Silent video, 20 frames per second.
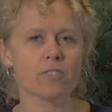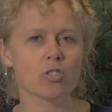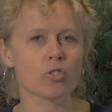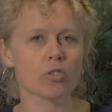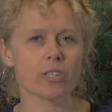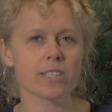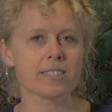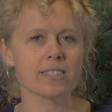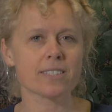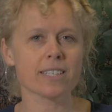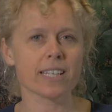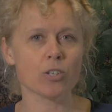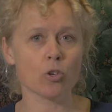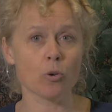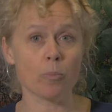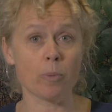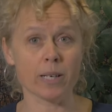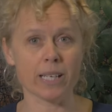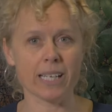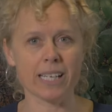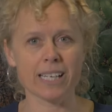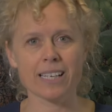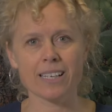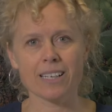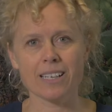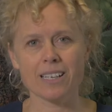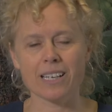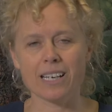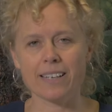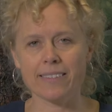stress in your body,
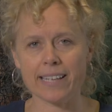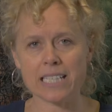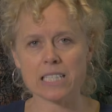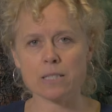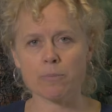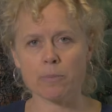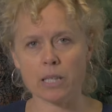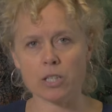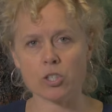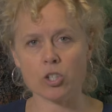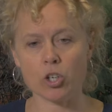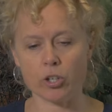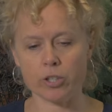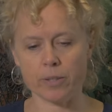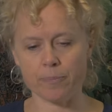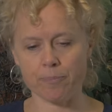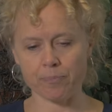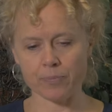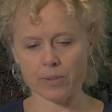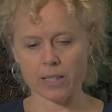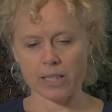and that's melatonin.